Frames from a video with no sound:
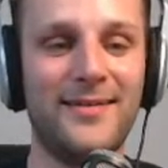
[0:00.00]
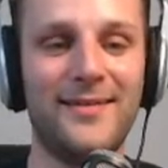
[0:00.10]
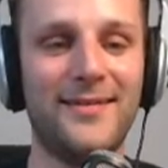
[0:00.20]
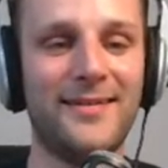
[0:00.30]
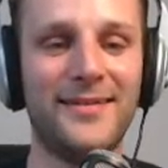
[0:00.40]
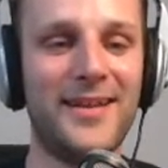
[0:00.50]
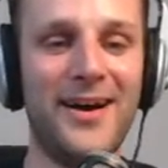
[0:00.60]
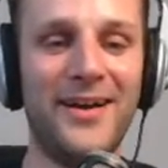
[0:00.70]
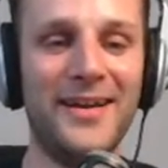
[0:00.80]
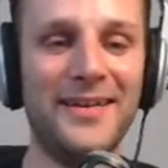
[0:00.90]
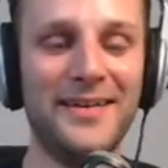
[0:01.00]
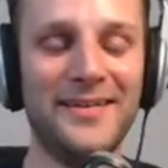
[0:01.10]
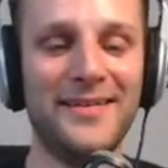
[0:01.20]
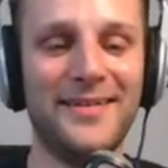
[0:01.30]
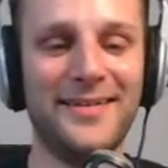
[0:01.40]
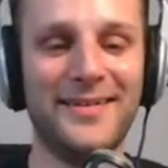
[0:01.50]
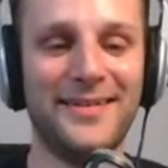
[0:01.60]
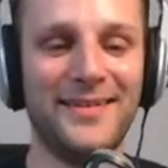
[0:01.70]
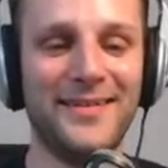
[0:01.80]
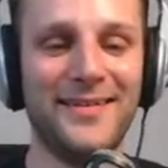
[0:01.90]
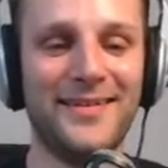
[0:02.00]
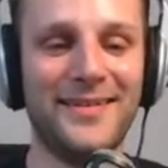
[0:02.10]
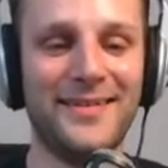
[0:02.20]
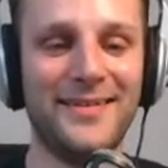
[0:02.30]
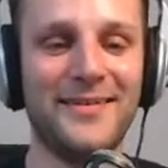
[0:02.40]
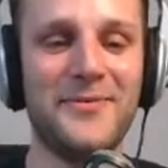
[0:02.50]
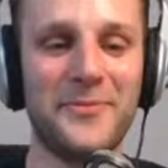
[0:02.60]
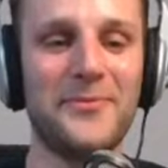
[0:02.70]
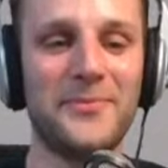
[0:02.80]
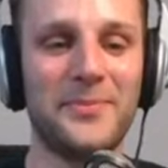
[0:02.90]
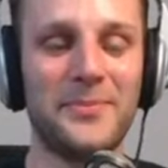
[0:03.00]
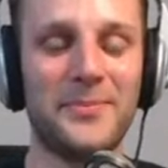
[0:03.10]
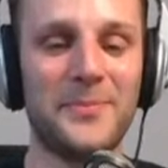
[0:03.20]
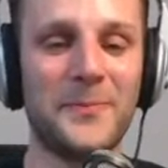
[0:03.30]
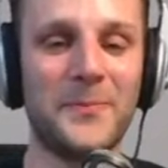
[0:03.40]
This person isn't speaking.